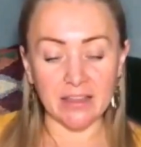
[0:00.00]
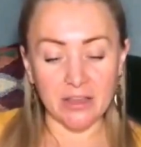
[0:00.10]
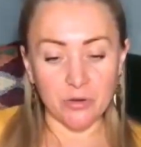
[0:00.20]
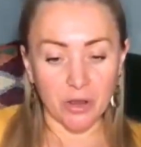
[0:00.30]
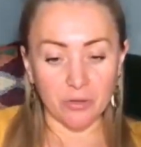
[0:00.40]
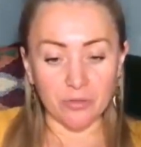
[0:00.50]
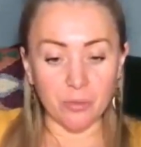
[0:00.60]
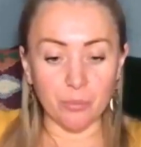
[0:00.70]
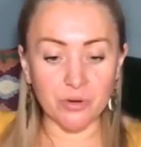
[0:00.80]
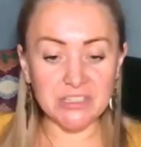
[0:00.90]

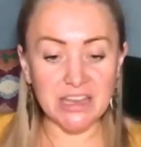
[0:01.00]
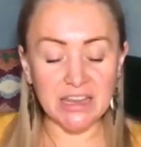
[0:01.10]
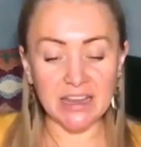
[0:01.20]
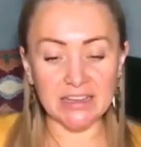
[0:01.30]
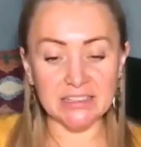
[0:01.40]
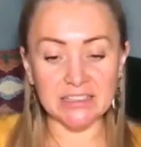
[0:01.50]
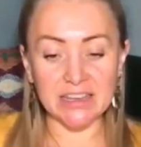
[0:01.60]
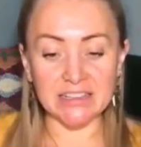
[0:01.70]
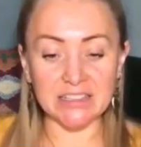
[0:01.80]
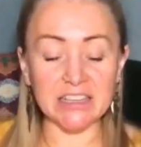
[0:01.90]
the body
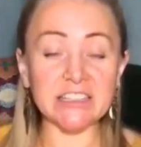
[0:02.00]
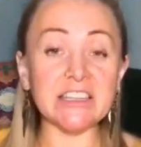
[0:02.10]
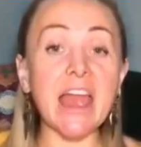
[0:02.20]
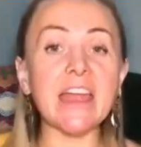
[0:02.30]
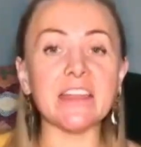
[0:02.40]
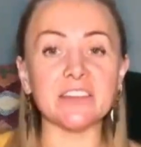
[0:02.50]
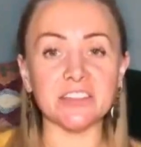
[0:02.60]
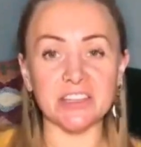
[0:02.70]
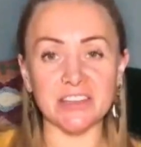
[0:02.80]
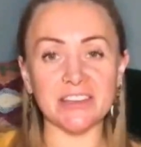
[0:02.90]
is
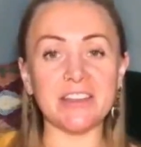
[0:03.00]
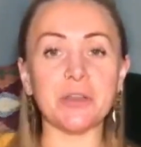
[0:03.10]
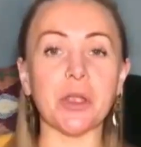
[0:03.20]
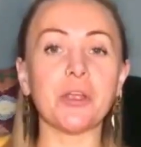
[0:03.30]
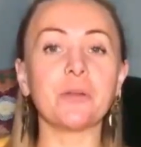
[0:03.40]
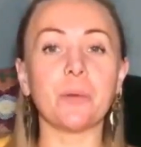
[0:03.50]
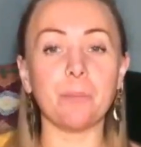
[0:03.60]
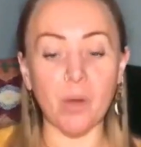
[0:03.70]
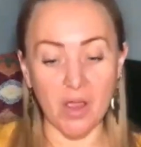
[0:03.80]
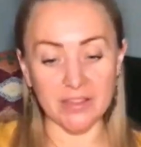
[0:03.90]
contained,
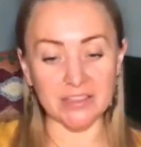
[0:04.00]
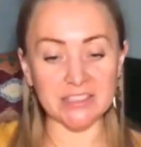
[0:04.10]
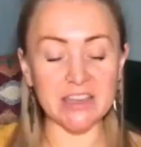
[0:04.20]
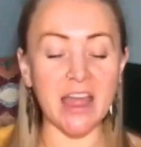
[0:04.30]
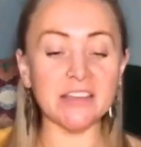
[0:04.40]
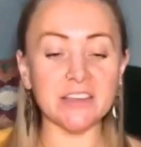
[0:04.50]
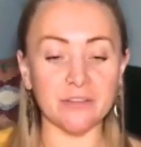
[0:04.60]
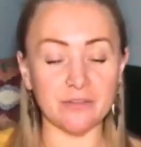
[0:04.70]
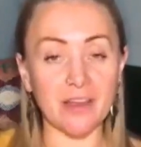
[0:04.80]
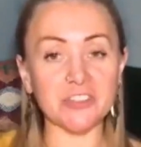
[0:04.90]
by this net
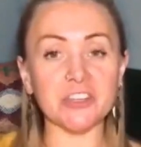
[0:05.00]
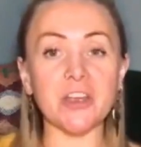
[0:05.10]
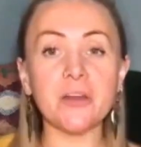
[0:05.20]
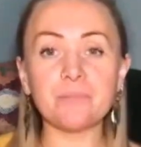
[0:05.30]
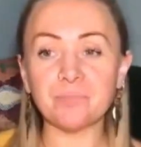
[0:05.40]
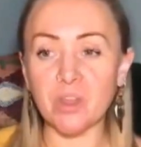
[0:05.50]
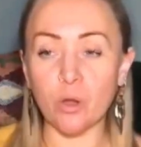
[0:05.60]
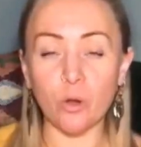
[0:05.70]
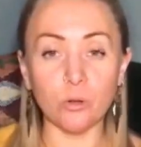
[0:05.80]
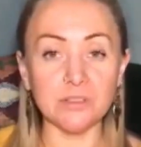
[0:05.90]
of fascia that
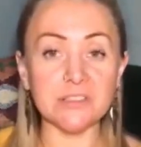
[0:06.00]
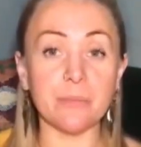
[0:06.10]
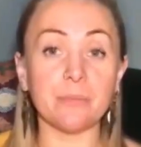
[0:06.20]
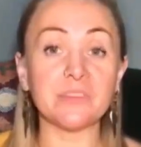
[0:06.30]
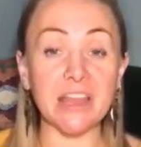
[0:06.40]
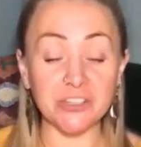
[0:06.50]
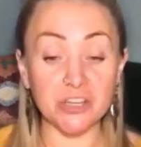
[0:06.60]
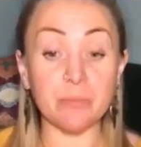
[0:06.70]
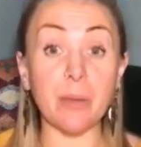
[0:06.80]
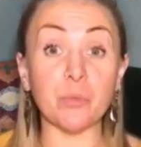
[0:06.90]
holds the
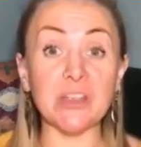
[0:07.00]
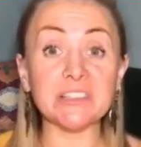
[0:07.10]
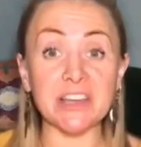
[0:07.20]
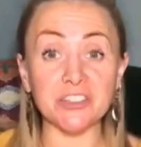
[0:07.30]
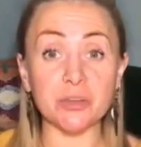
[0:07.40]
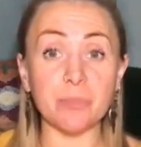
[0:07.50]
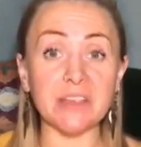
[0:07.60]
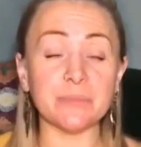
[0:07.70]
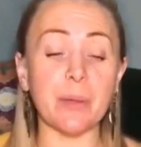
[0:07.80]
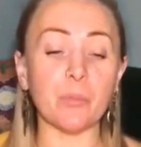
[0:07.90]
tension memories,
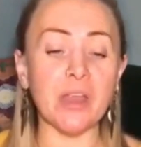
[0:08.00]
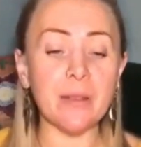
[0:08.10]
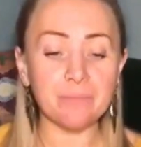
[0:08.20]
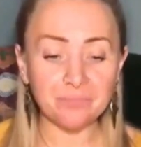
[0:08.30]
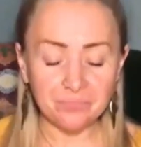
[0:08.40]
tension-based memory,